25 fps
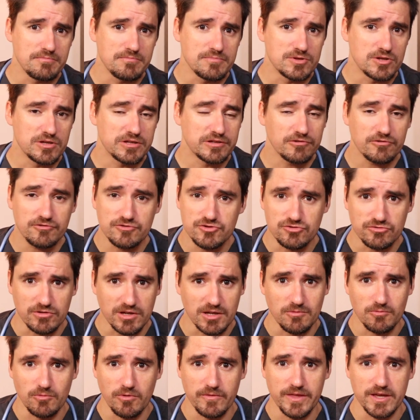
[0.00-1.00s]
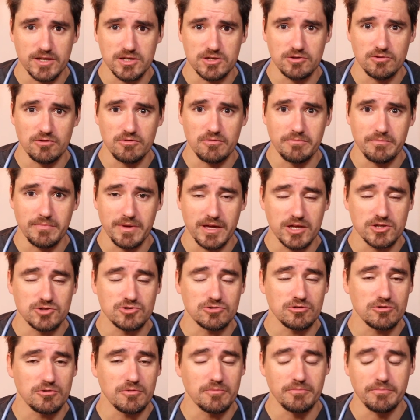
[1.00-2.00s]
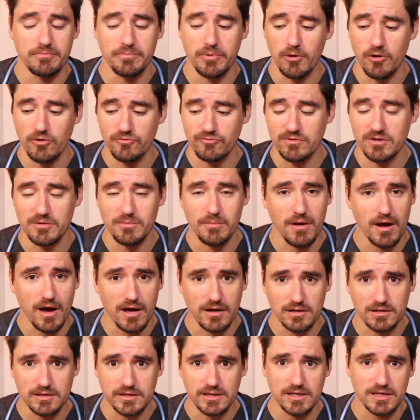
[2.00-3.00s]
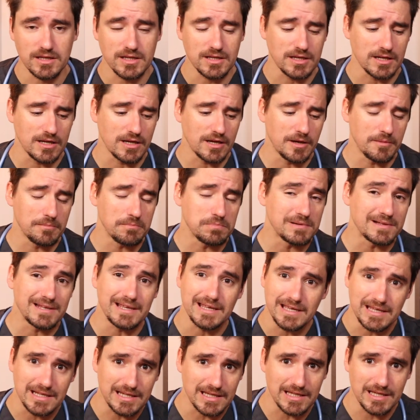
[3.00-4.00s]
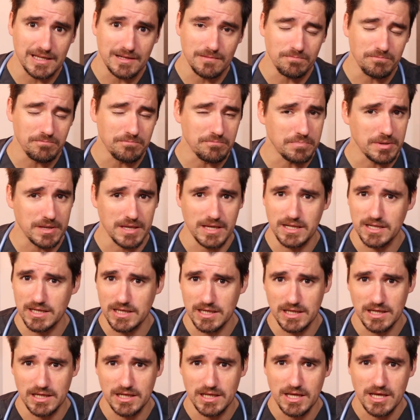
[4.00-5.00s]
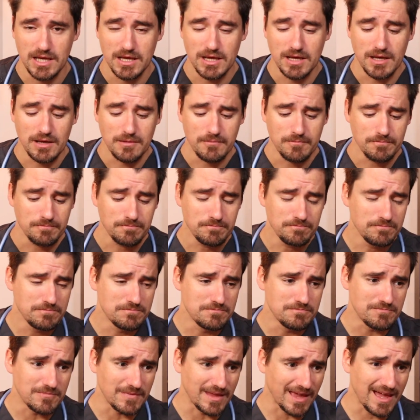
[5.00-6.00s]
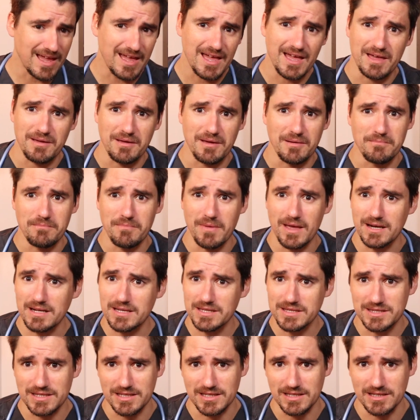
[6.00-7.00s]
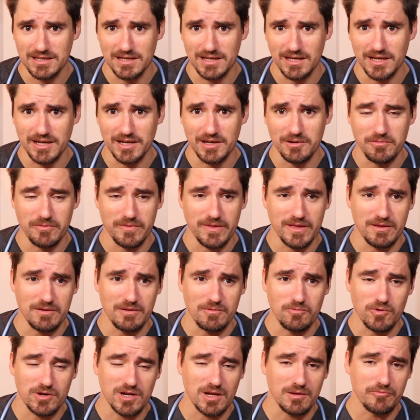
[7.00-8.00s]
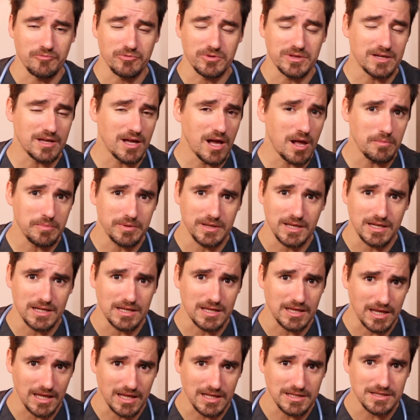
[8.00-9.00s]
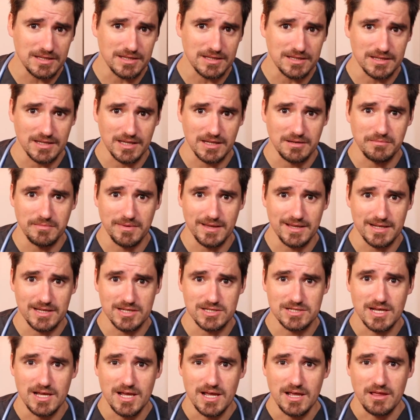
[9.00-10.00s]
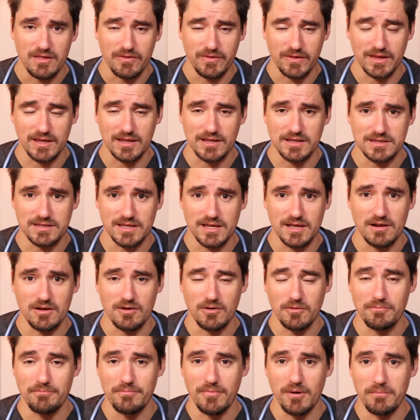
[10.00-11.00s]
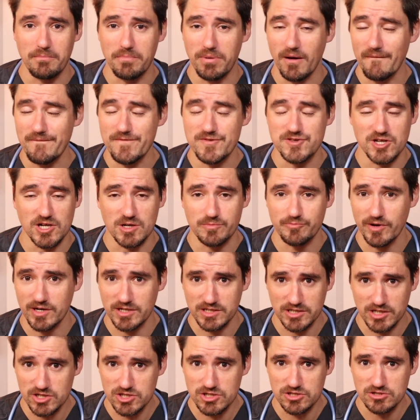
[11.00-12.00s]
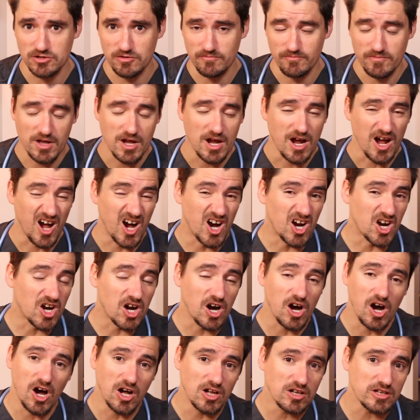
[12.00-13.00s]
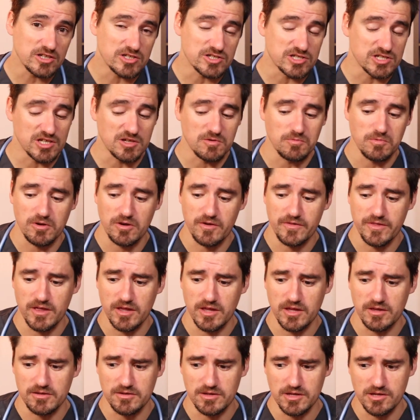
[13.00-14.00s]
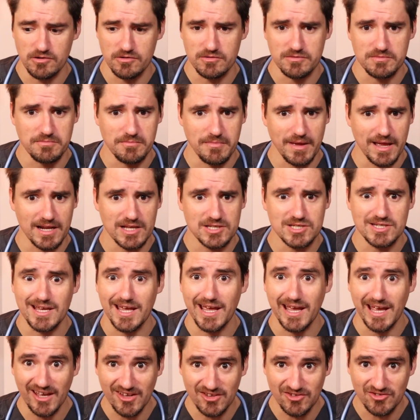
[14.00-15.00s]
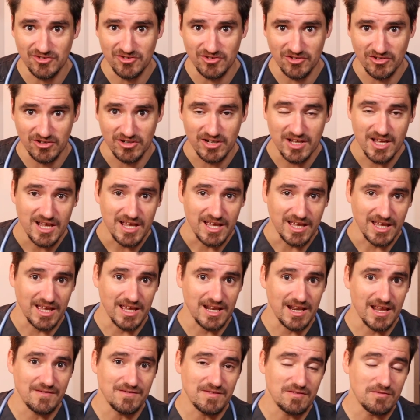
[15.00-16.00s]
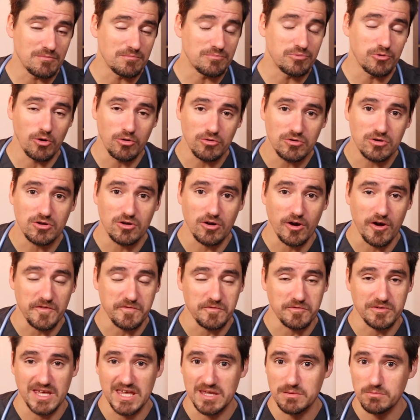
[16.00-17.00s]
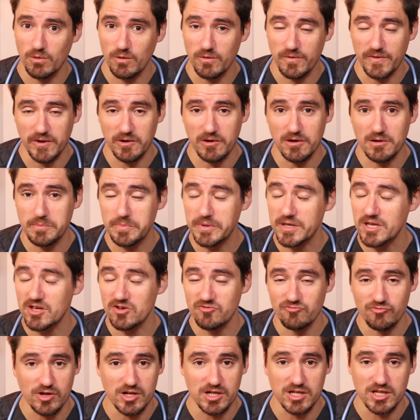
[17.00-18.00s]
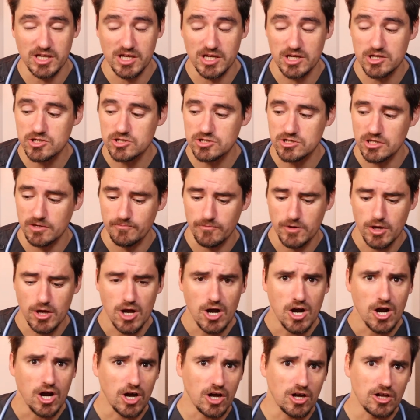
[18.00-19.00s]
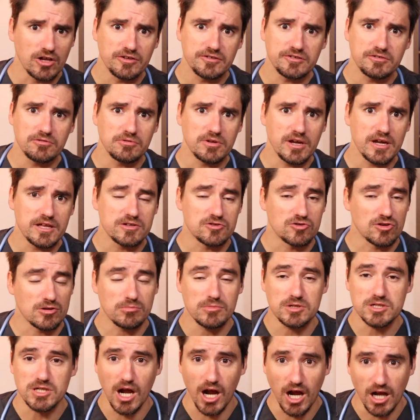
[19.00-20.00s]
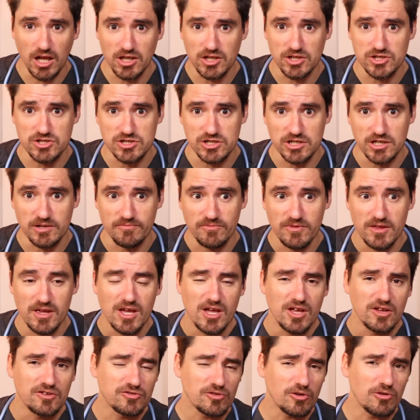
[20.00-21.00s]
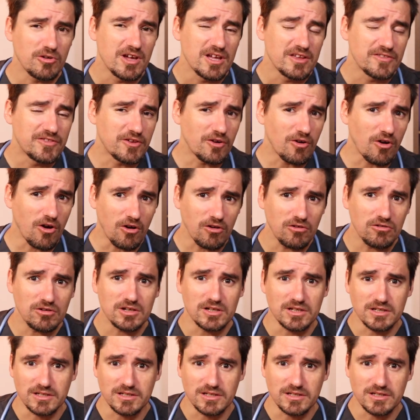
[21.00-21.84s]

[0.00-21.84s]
Surgery, where they do major bone remodeling, plating, pinning. Yeah, medicine, where they work up really complicated cases and manage things that are above the general practitioner. Oncology, where they, you know, manage cancer and have different protocols for chemotherapy and radiation. Also, guys, dermatology. So there are a